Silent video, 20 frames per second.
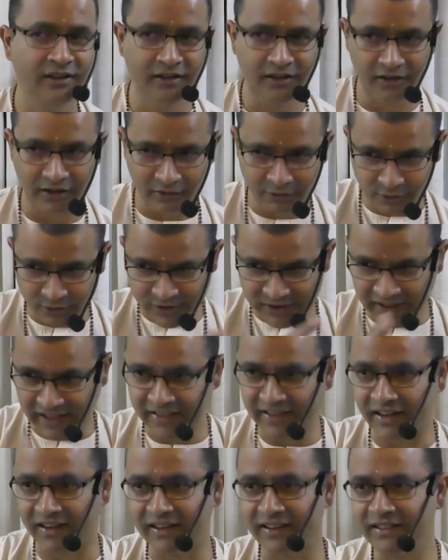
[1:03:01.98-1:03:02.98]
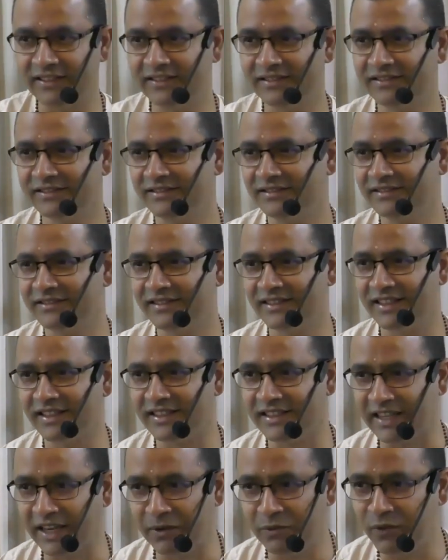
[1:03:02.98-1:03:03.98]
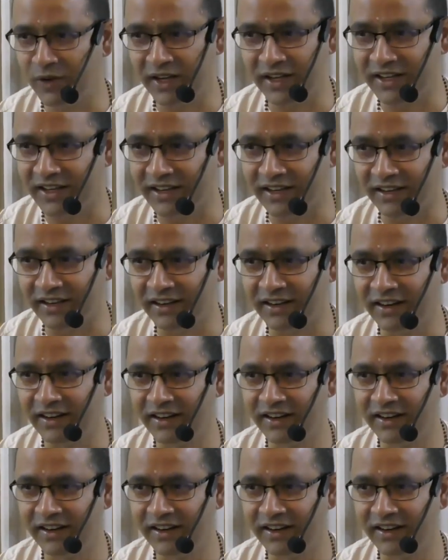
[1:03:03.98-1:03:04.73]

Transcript: You have to say that. Same way here,